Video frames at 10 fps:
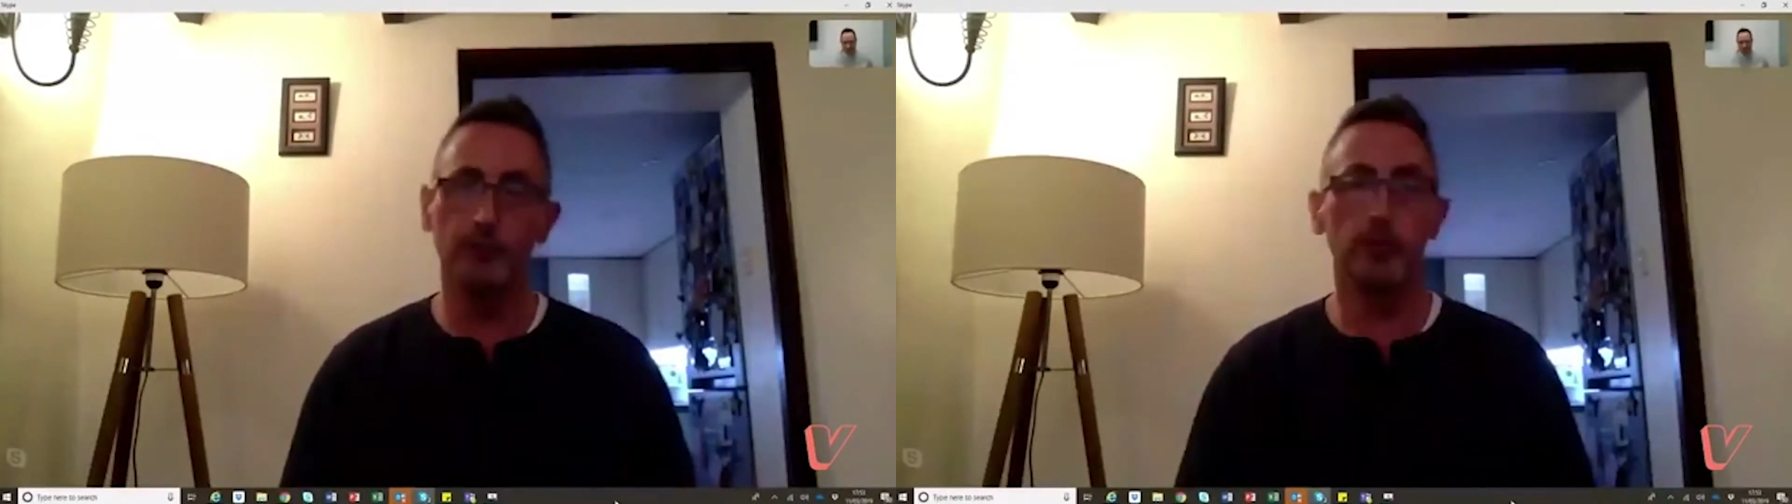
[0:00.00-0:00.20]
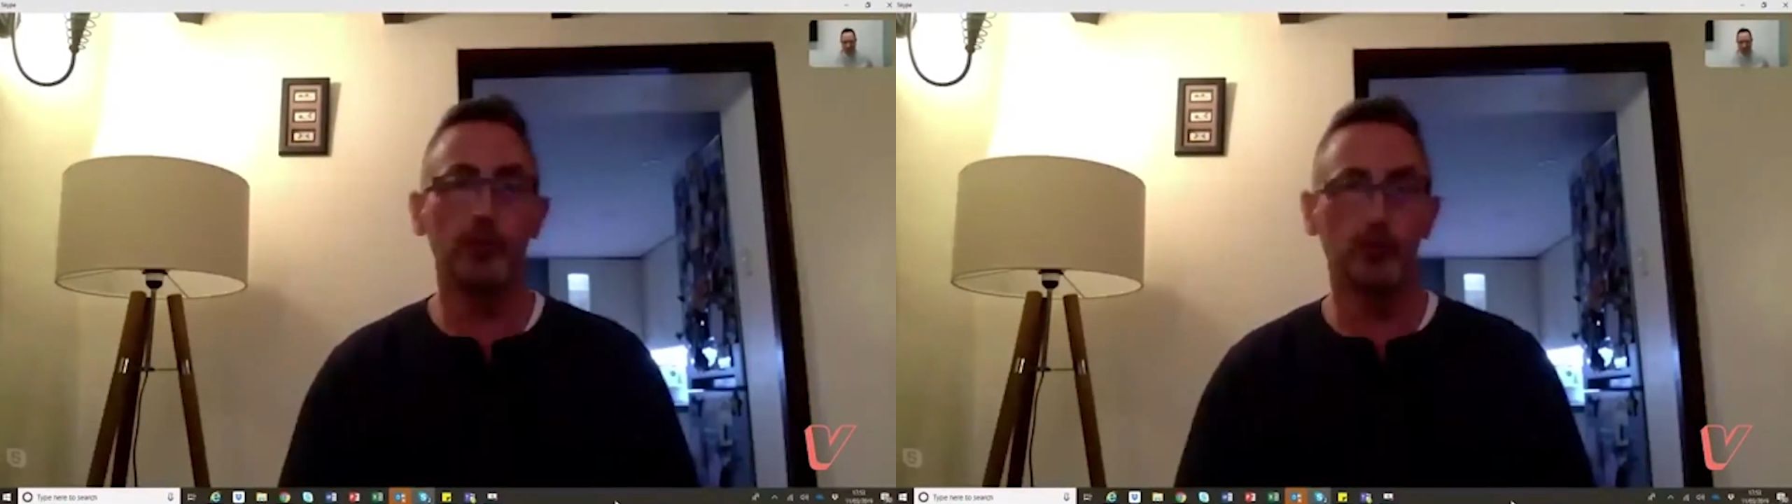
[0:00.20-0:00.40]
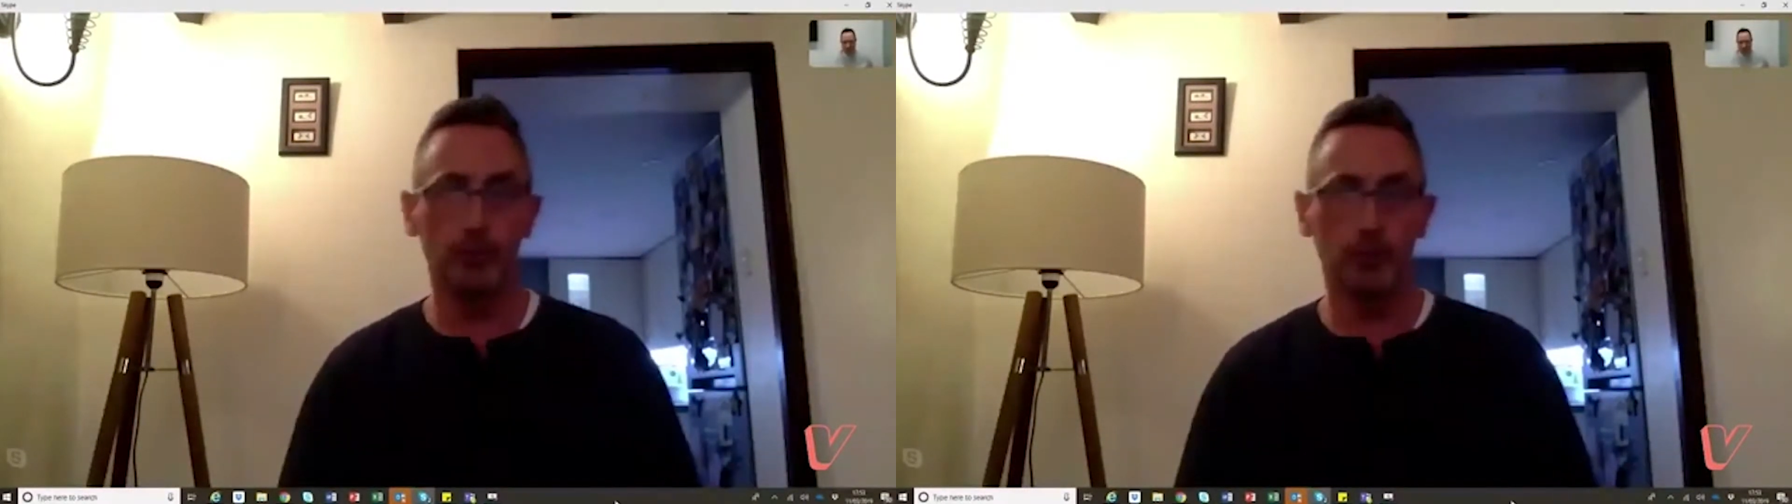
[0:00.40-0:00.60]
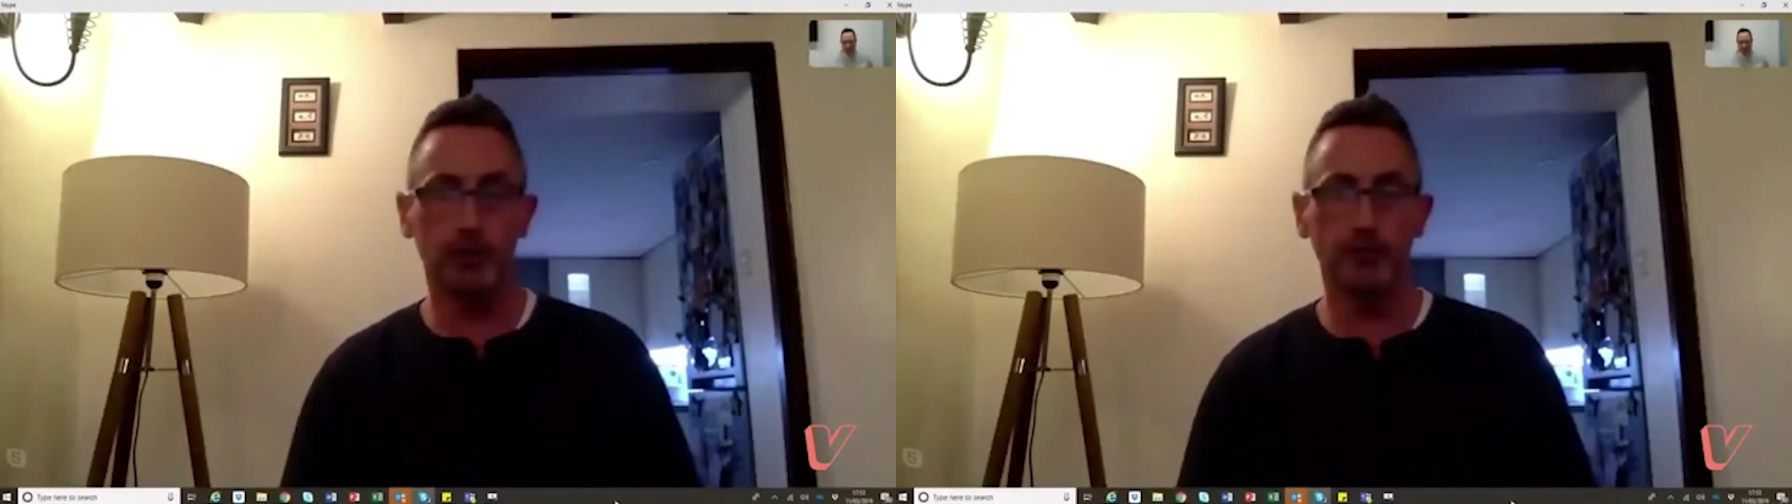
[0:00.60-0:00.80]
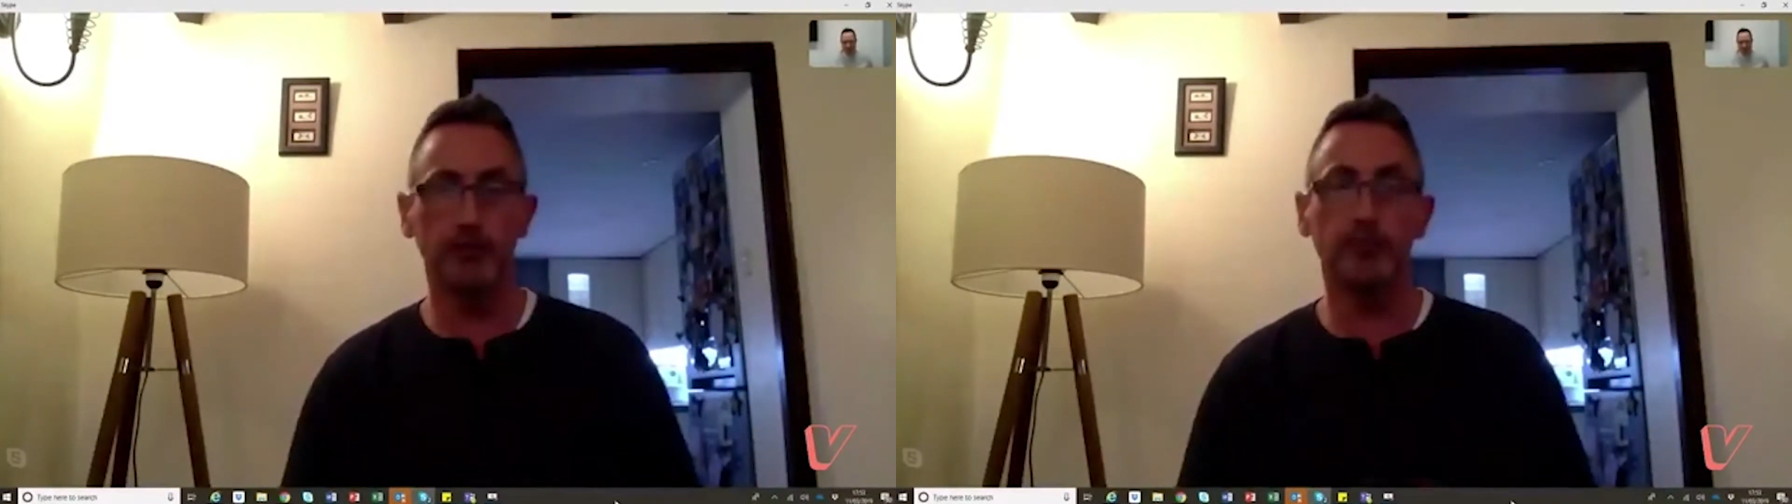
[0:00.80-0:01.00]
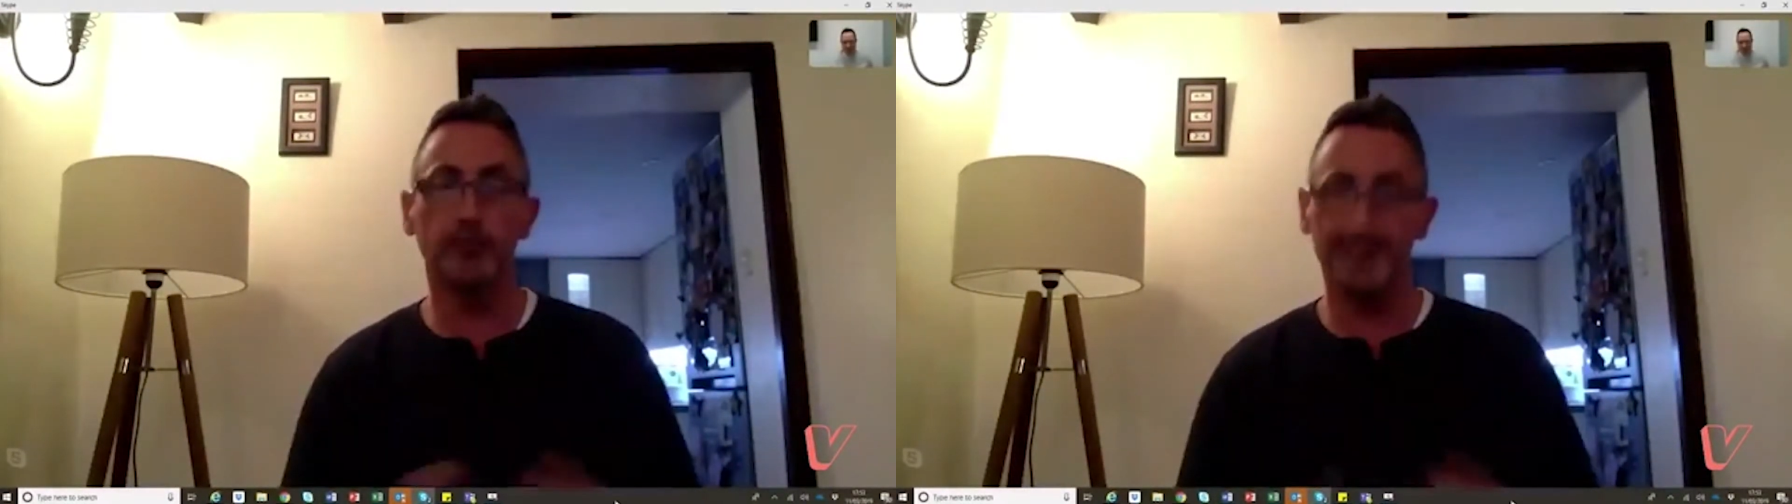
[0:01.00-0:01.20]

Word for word: and whether an organisation is